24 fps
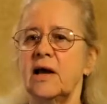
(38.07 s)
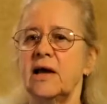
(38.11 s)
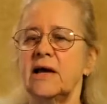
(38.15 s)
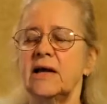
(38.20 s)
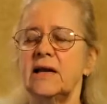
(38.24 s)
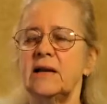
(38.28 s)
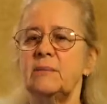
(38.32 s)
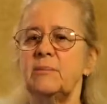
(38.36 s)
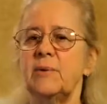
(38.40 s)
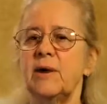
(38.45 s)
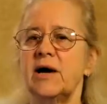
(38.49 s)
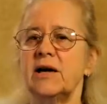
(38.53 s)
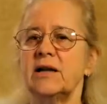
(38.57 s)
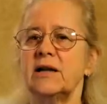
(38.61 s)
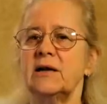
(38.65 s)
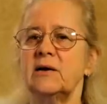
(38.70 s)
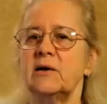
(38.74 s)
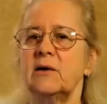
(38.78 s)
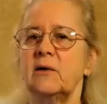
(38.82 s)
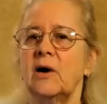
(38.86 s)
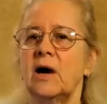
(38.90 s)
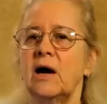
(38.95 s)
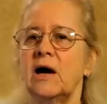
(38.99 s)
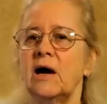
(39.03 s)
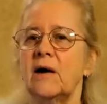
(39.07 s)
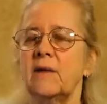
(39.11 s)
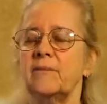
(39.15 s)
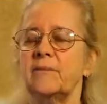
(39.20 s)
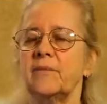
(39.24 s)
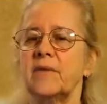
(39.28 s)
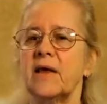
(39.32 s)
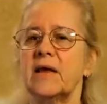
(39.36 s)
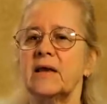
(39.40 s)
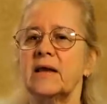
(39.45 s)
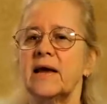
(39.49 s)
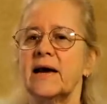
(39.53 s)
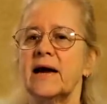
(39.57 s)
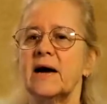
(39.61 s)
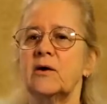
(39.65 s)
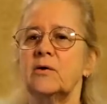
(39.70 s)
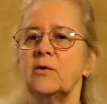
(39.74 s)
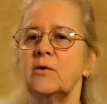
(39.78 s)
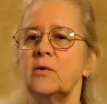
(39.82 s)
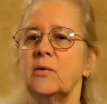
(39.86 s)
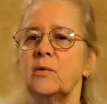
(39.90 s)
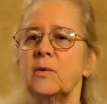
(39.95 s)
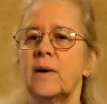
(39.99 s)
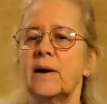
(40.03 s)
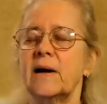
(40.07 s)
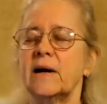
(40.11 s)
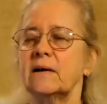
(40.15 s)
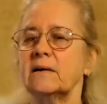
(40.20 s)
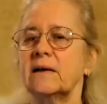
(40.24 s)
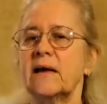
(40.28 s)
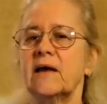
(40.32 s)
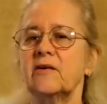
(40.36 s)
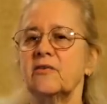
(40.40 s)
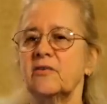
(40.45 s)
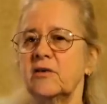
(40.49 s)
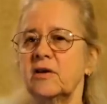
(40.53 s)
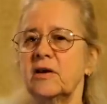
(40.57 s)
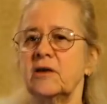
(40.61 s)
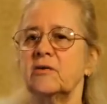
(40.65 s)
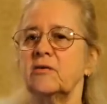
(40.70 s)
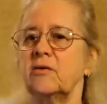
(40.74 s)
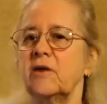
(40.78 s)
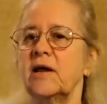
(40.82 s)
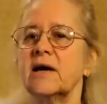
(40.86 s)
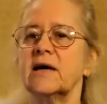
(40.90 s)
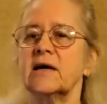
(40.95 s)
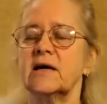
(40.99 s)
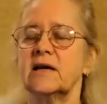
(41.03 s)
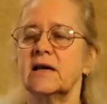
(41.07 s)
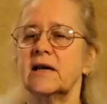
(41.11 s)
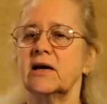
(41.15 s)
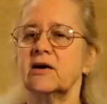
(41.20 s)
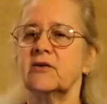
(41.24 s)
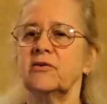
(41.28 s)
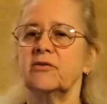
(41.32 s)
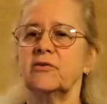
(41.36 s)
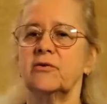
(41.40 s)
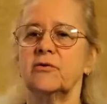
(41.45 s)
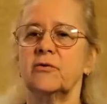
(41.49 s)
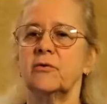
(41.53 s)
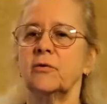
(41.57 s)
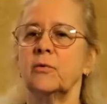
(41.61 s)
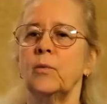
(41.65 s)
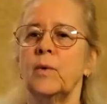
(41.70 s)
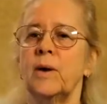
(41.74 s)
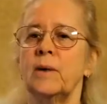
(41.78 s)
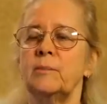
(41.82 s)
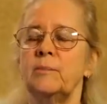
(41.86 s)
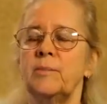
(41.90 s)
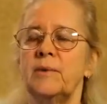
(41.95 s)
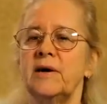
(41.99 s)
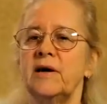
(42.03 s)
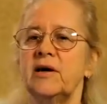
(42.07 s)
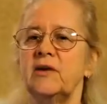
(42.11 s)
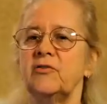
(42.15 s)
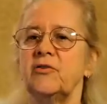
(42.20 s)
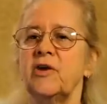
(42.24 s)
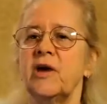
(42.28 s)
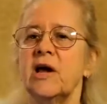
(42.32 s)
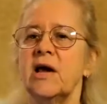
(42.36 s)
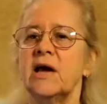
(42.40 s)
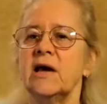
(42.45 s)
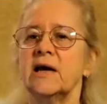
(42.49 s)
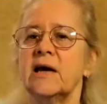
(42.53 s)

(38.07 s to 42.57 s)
Anybody um, now who has an internet connection or a web page